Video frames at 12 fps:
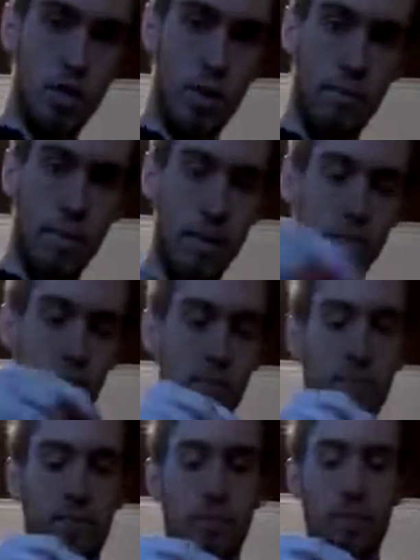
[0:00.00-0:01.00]
drip tip,
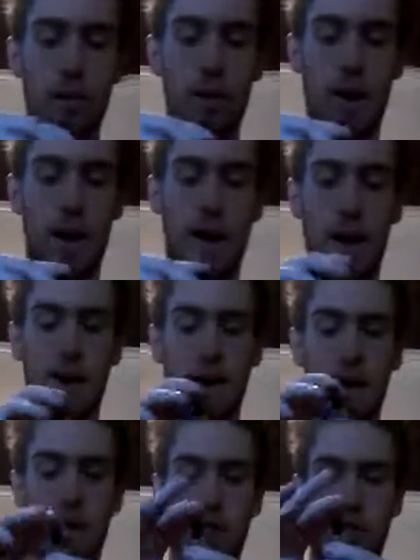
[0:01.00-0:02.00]
and
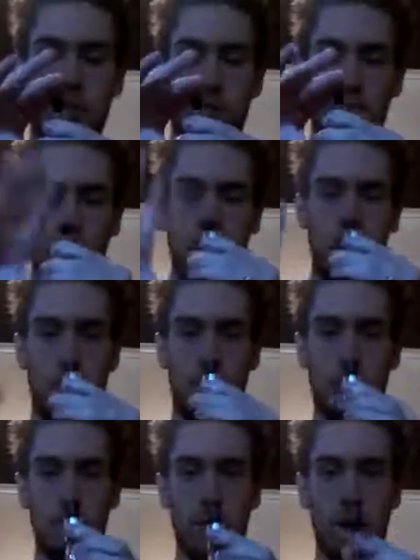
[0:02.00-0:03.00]
that just
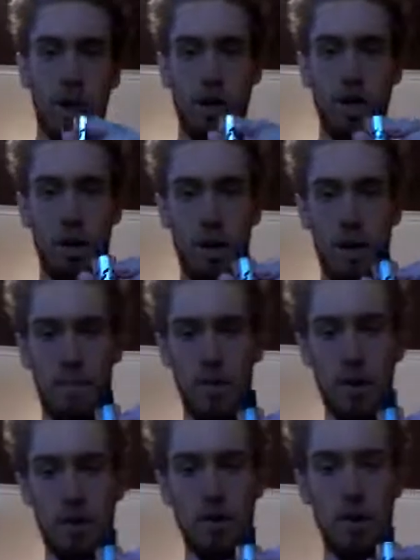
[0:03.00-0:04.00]
clicks right on top.
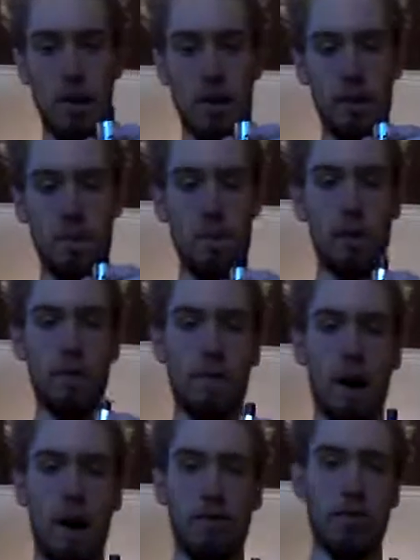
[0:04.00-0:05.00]
So I got the
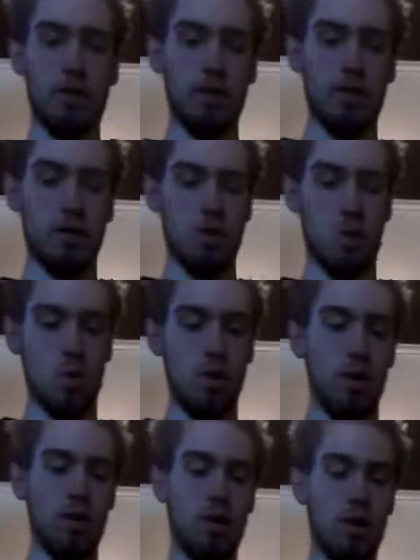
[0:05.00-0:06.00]
0.5 resistance
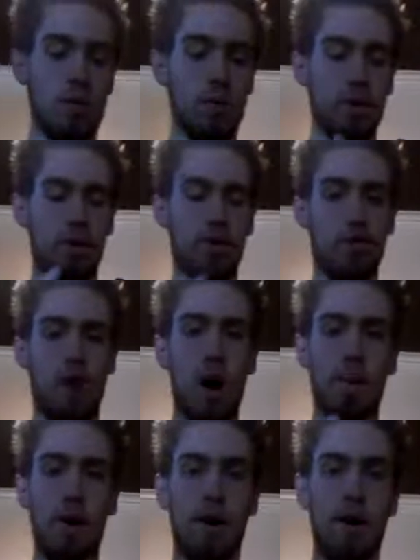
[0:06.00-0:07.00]
coil in here with
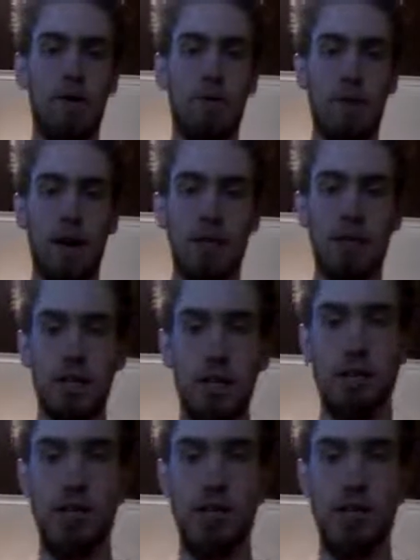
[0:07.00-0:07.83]
strawberry from SS